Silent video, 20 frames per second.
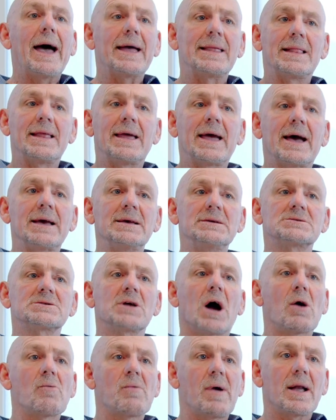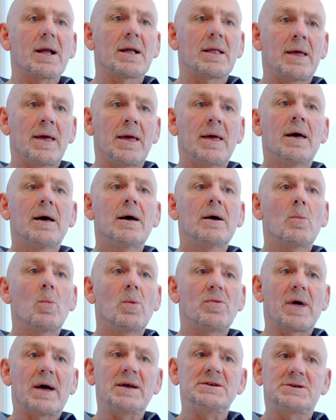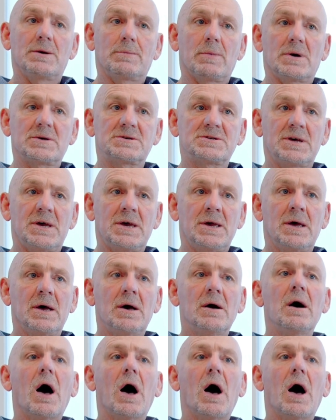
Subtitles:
and liaise directly with HMRC